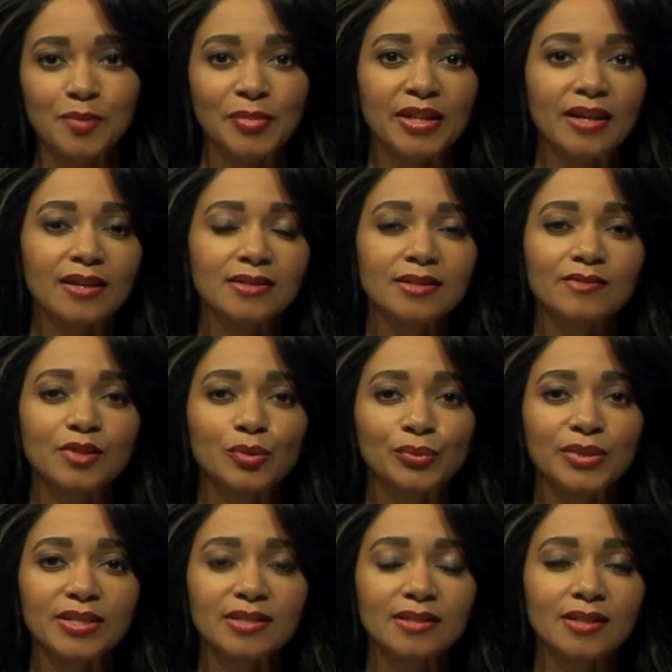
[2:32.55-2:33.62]
Because of the
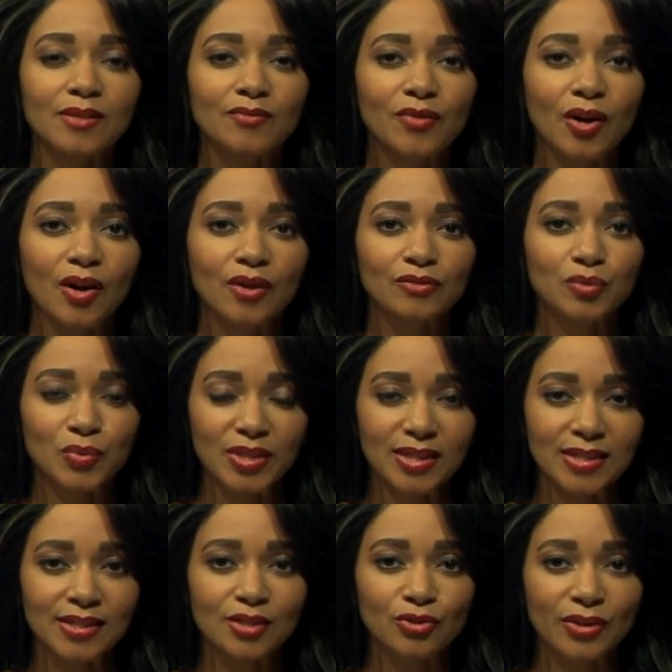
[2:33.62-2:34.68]
risks involved with
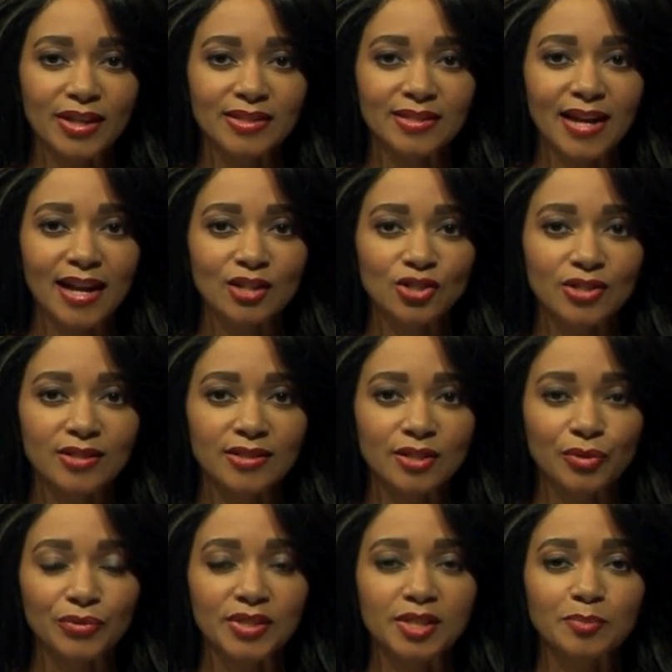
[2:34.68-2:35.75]
these
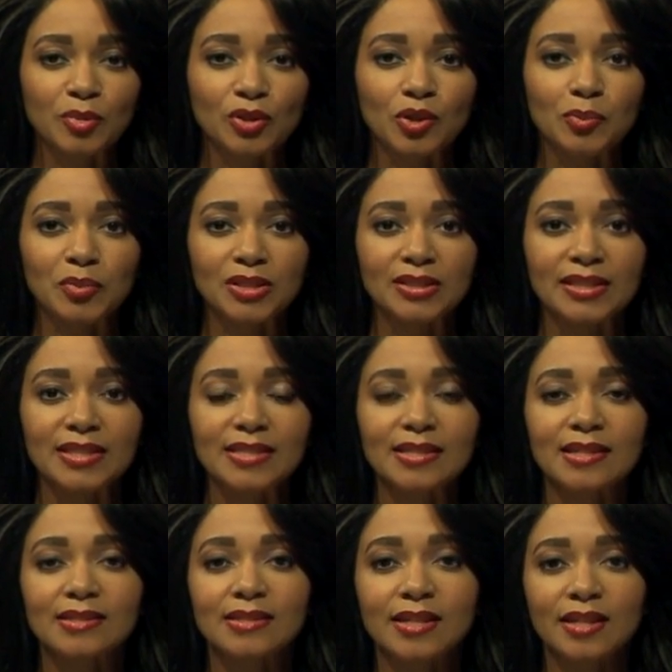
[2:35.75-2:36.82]
transactions, Greensboro police
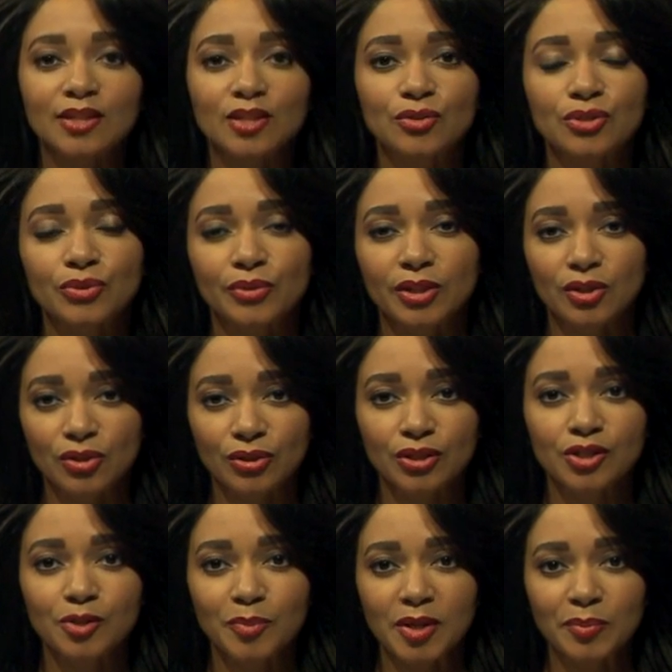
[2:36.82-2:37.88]
continue to
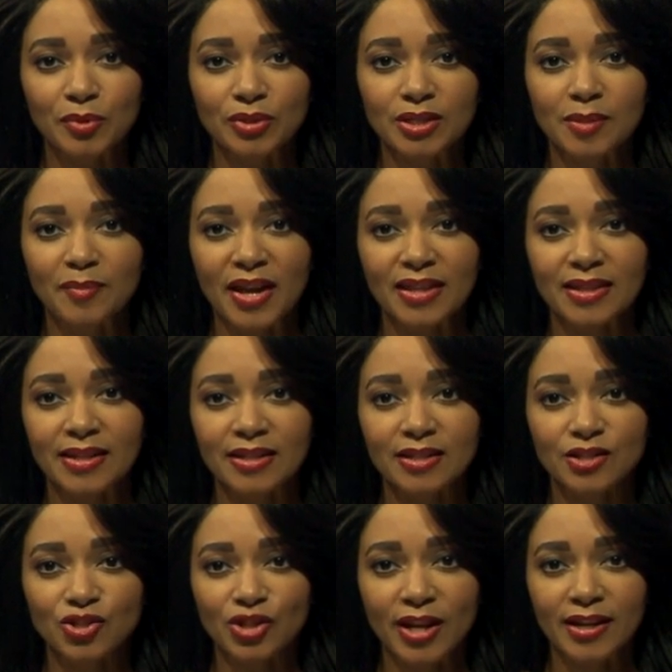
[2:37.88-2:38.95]
encourage people to make the
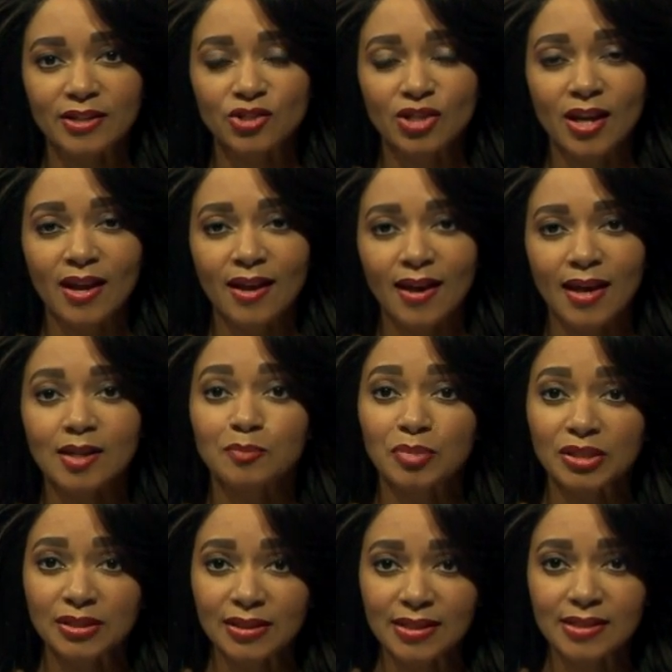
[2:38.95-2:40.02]
exchange at a
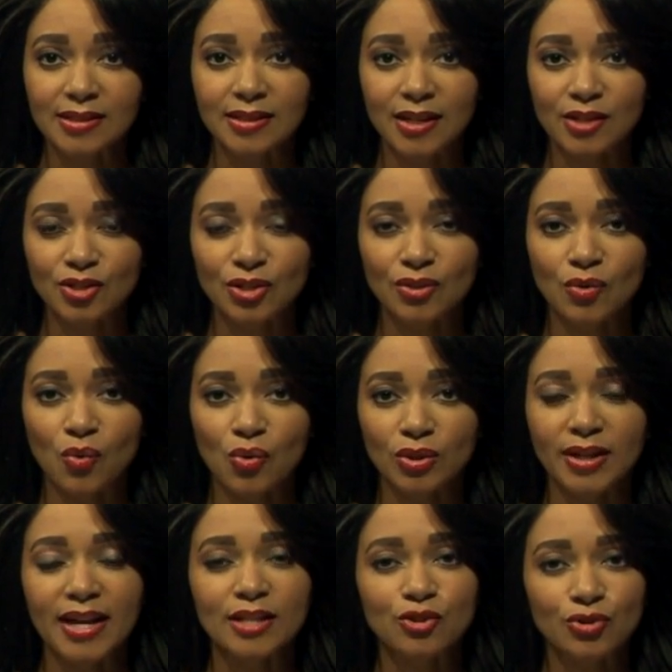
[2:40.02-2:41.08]
police station
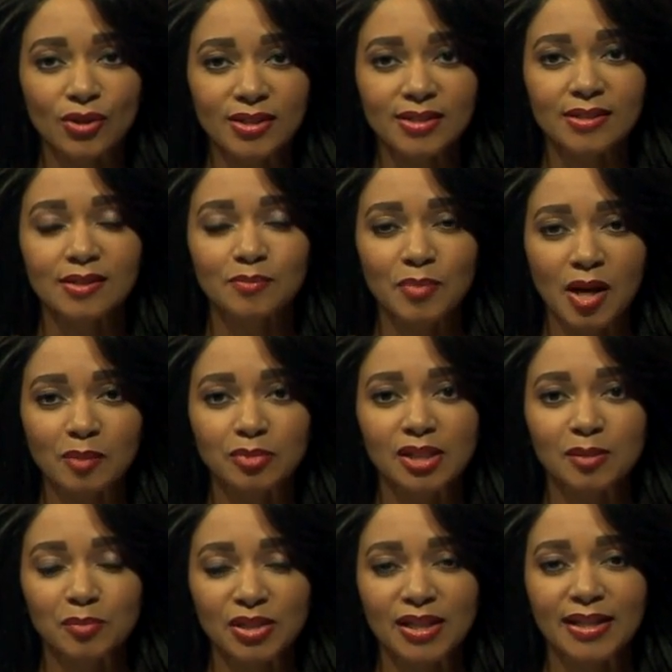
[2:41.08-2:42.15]
or a trusted
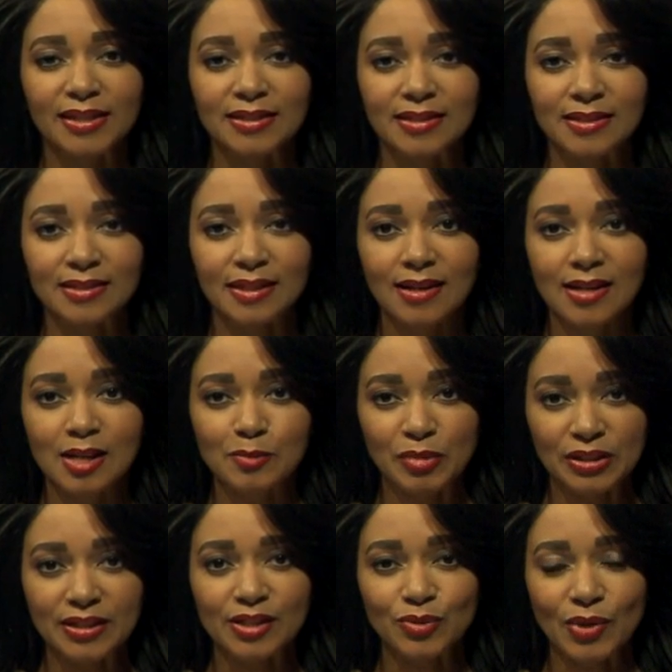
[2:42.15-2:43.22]
public place.
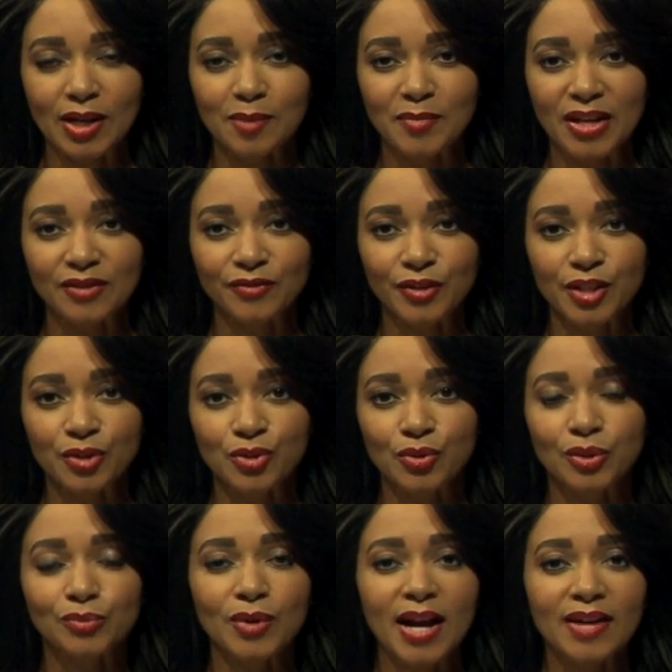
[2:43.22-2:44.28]
Police recommend for you to
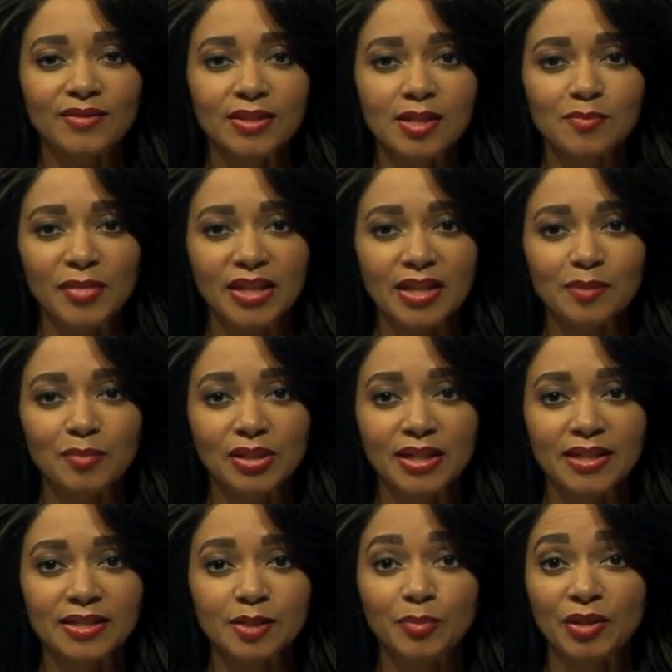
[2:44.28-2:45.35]
arrive at the meeting
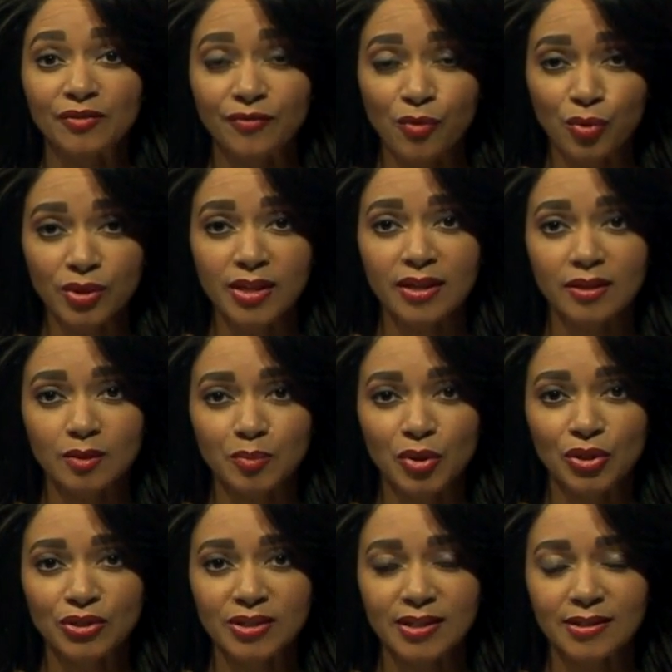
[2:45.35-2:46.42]
place before the other
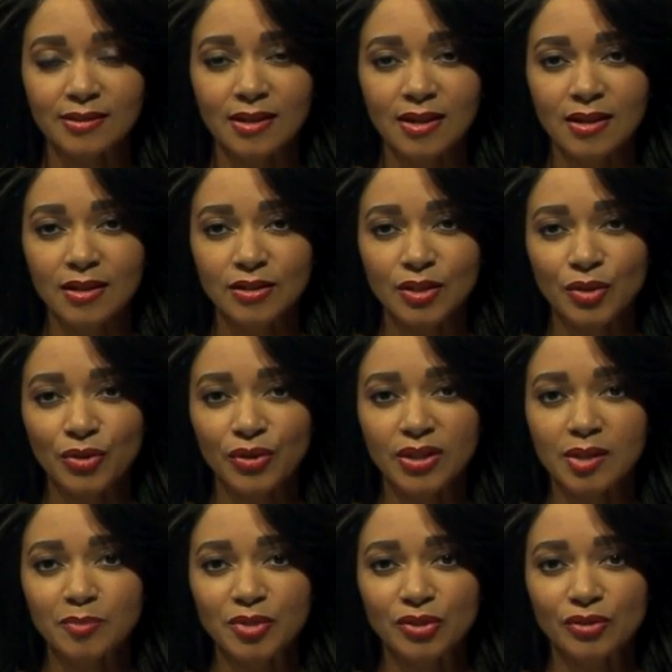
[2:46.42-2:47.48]
person so you
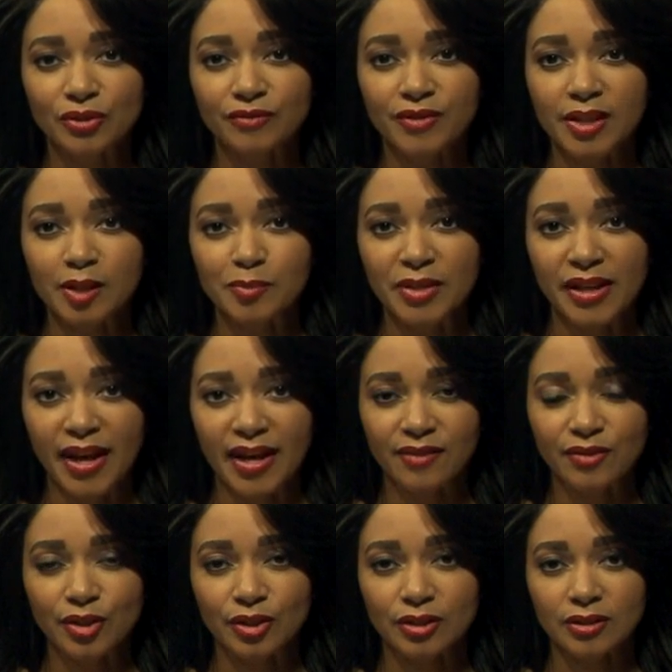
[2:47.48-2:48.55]
can observe their
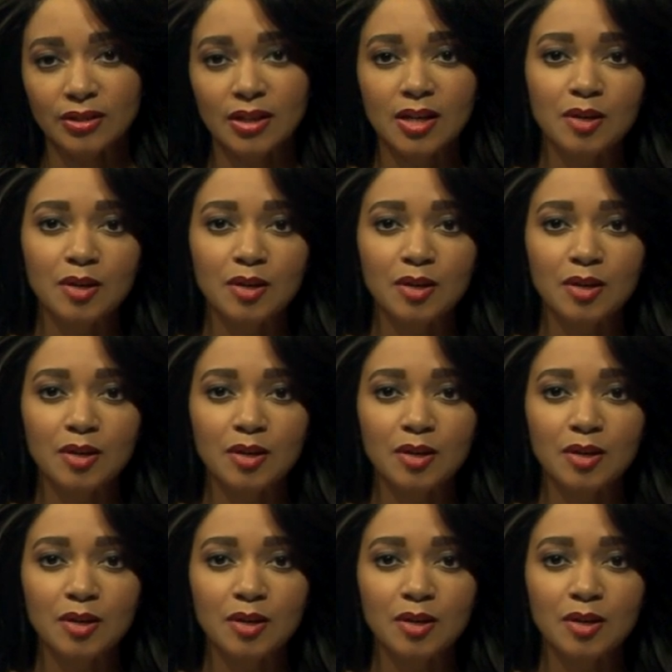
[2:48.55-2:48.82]
behavior.